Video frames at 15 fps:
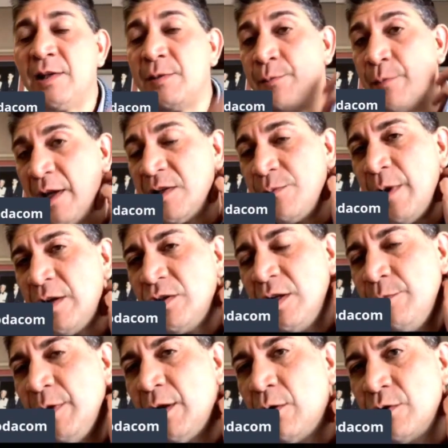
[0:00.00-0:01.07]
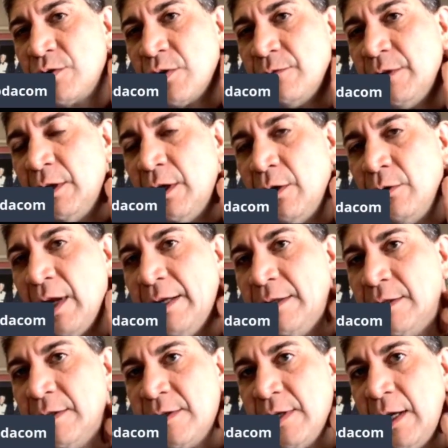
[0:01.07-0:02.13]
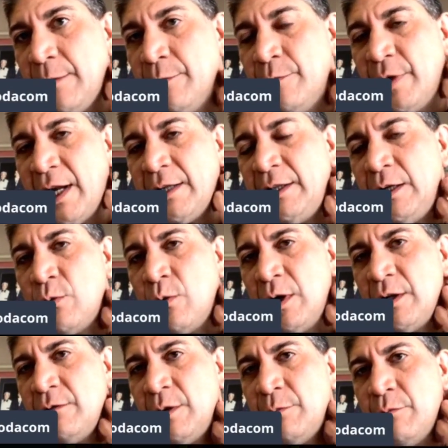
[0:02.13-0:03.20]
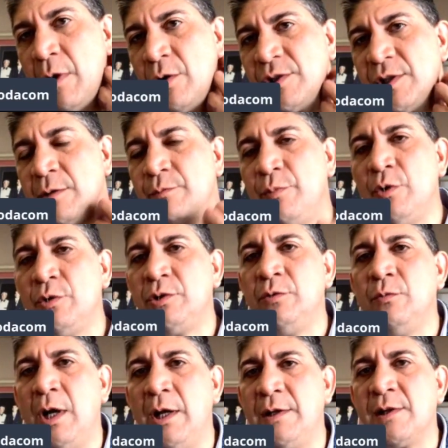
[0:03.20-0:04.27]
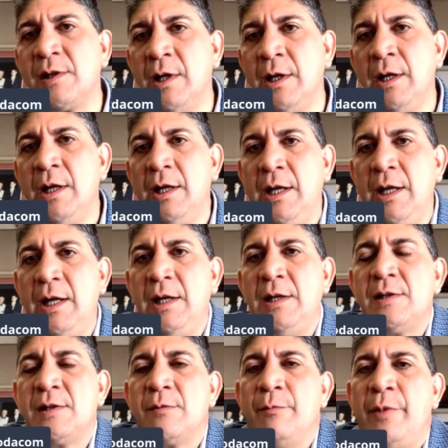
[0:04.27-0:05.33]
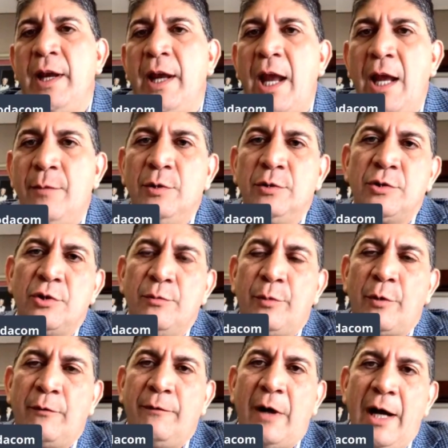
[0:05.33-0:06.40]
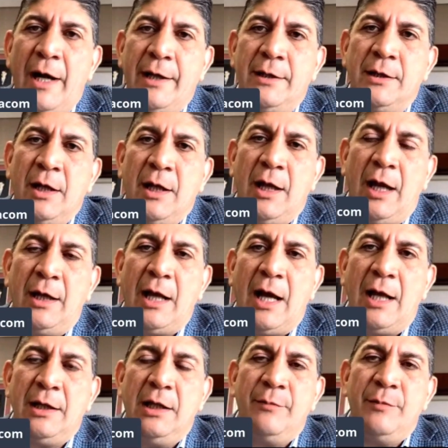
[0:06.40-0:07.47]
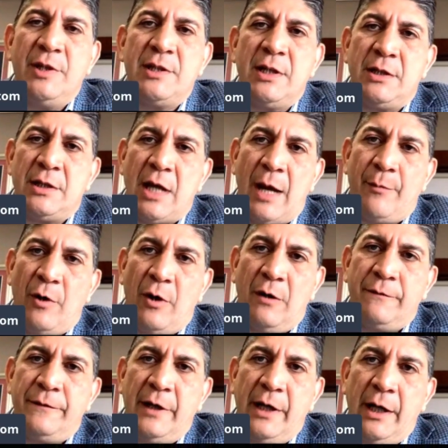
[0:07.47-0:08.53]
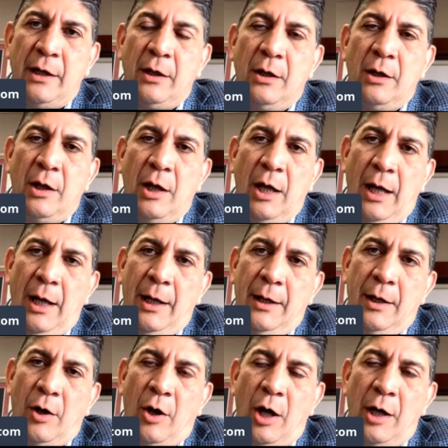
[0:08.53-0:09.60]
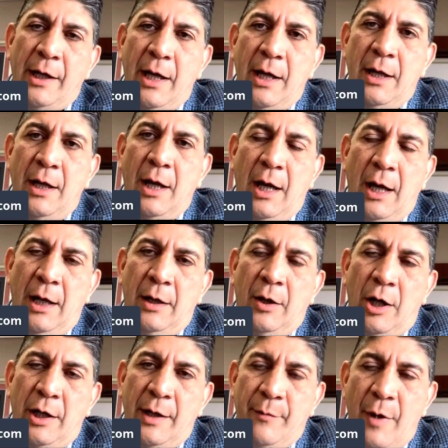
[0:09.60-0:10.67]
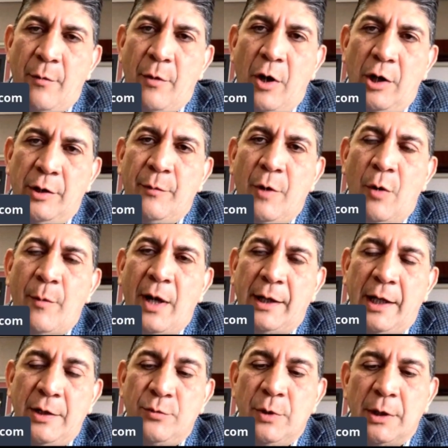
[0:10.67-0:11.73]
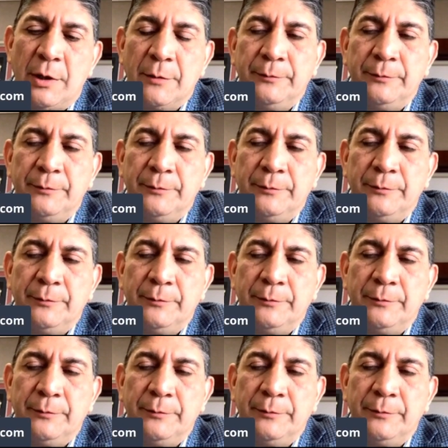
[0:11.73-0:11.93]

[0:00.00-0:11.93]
especially because of the low latency. But I think one of the most important ones is being able to provide an unlimited type offering on a mobile network.